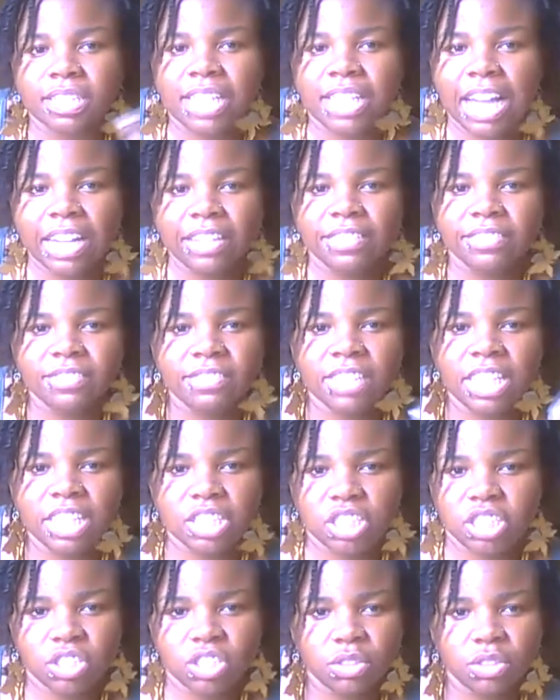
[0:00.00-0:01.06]
kind of
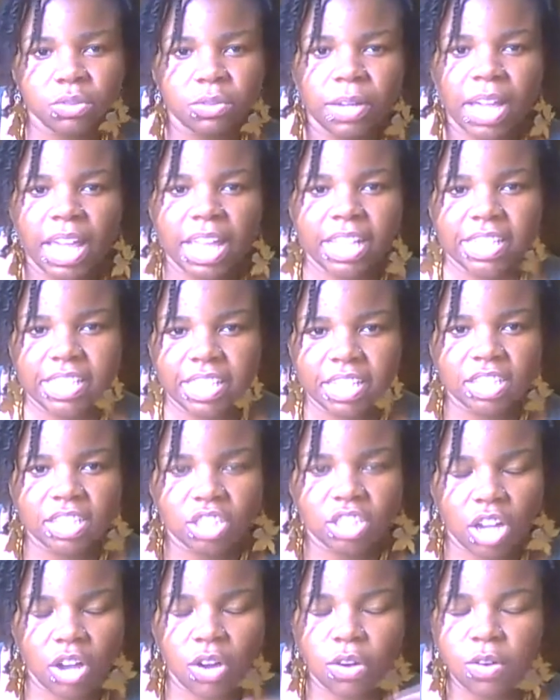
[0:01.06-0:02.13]
issue into the
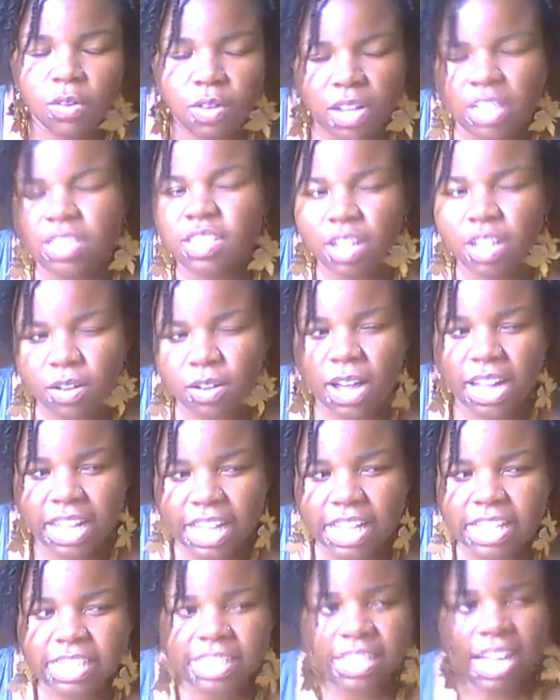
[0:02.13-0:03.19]
show, and so I
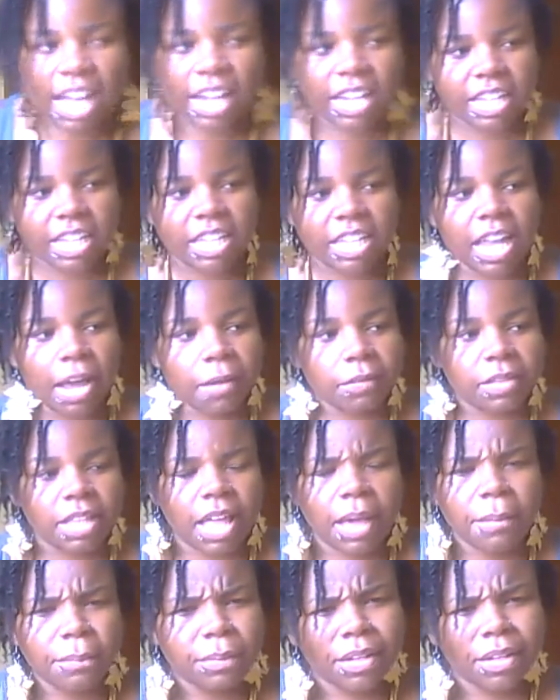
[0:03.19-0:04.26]
guess I could get down with
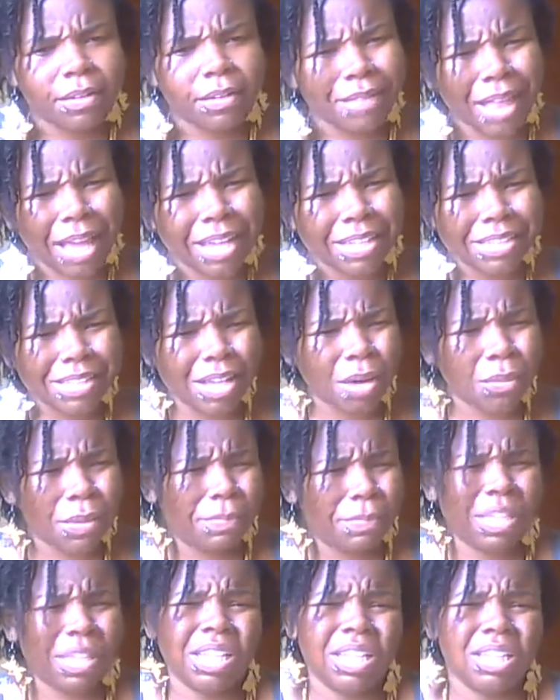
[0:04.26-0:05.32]
that. But like,
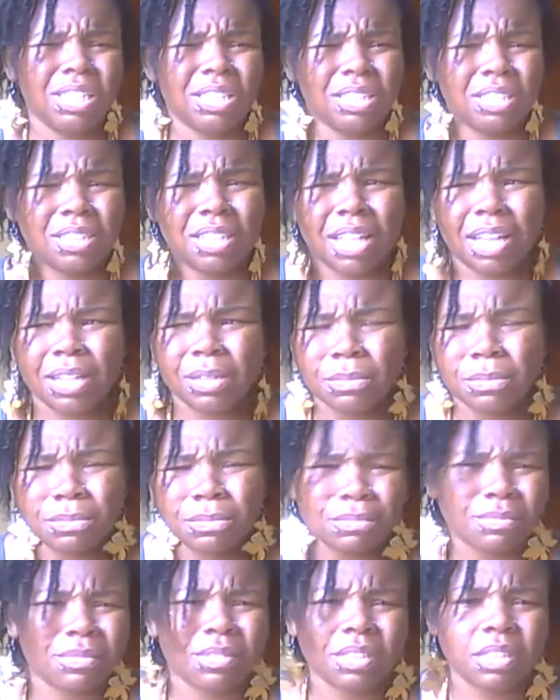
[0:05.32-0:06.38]
Zoe, please, like,
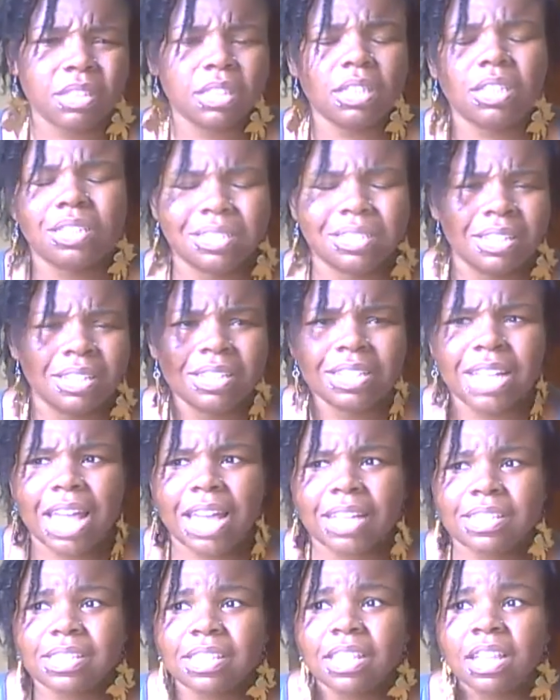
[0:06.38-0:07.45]

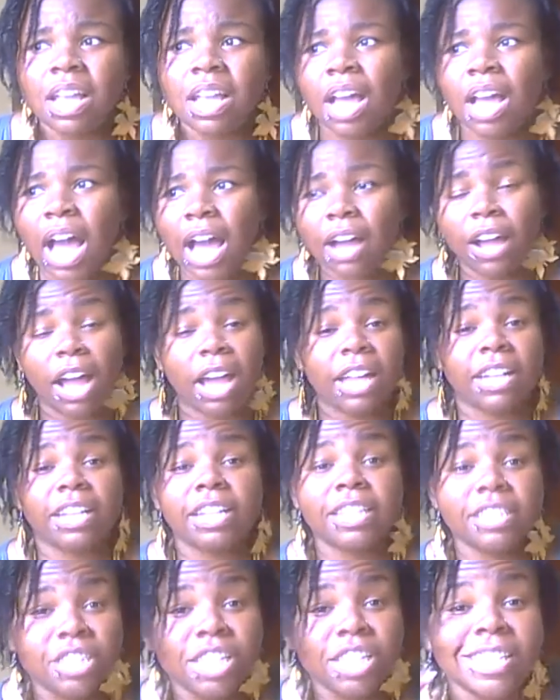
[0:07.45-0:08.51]
next.
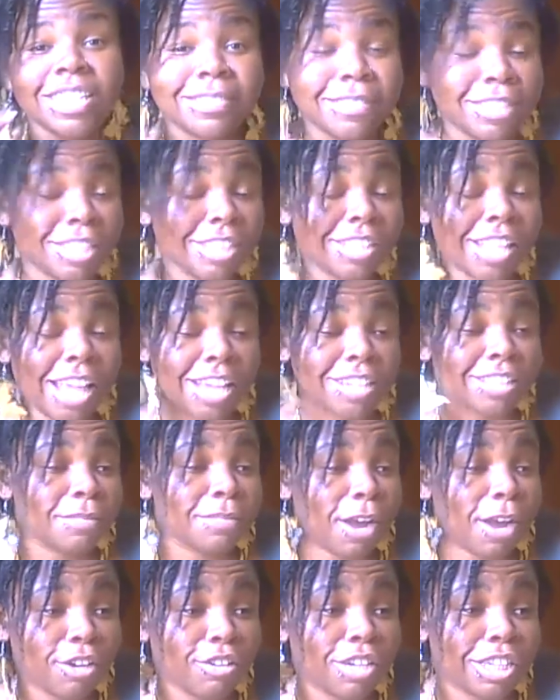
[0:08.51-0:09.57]
She's actually
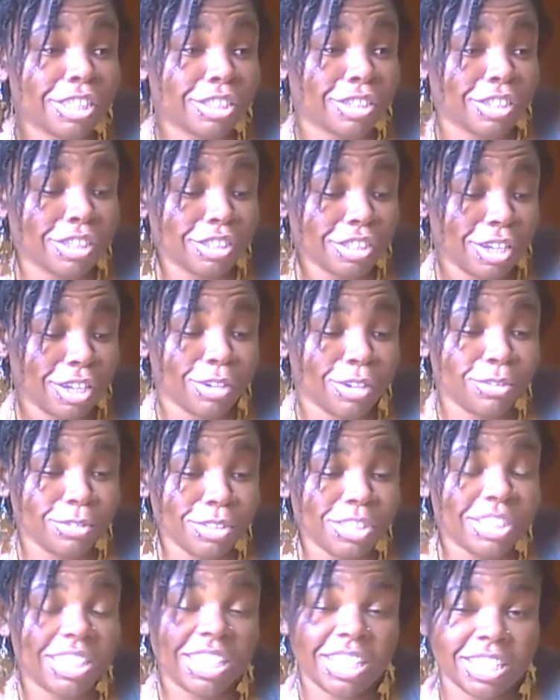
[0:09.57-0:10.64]
my crush on the
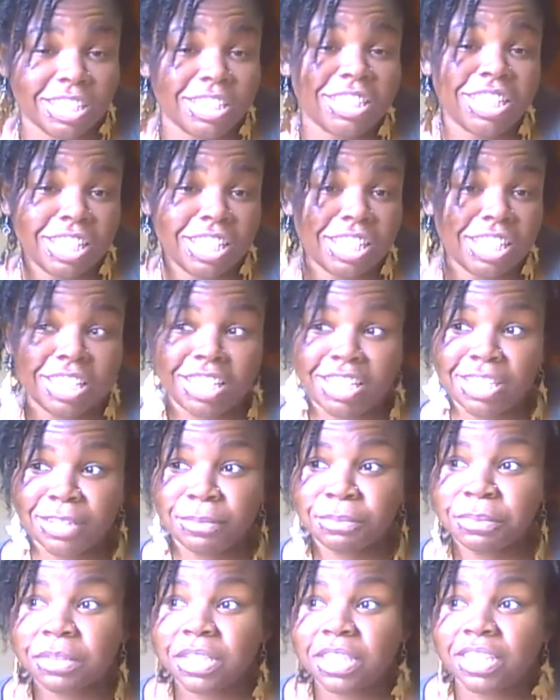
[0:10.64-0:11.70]
show. She could get
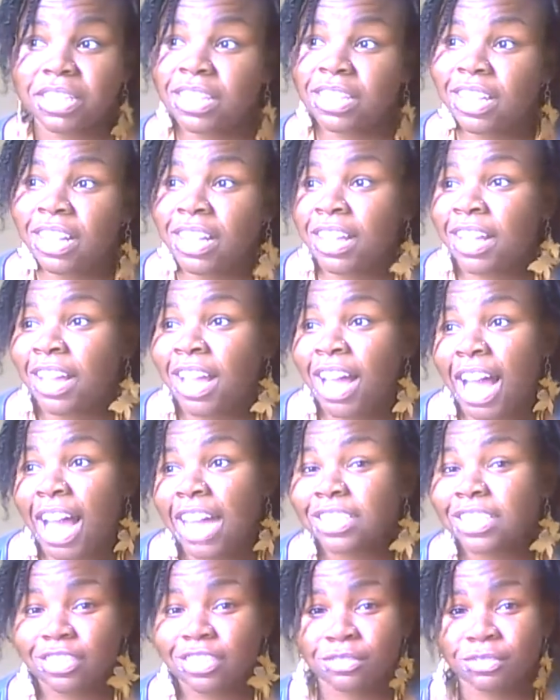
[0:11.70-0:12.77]
it, but
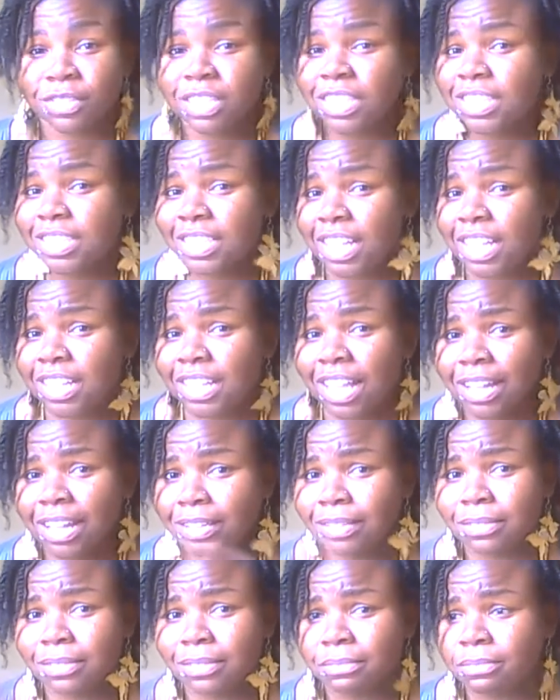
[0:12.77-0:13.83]
I just really think
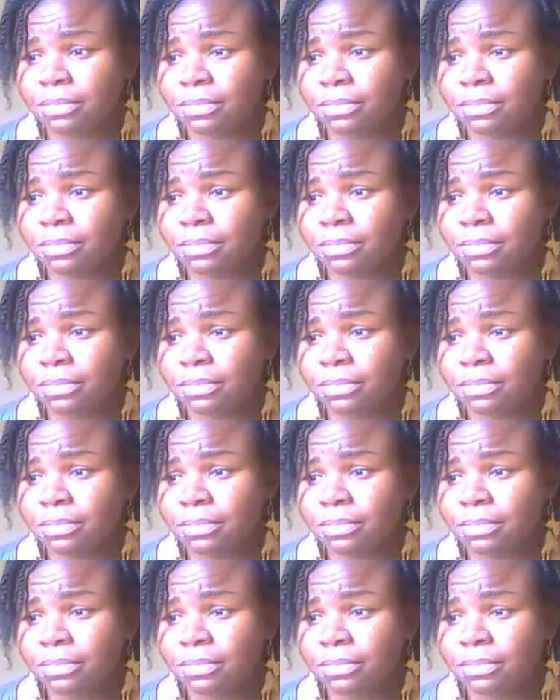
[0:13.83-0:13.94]
like,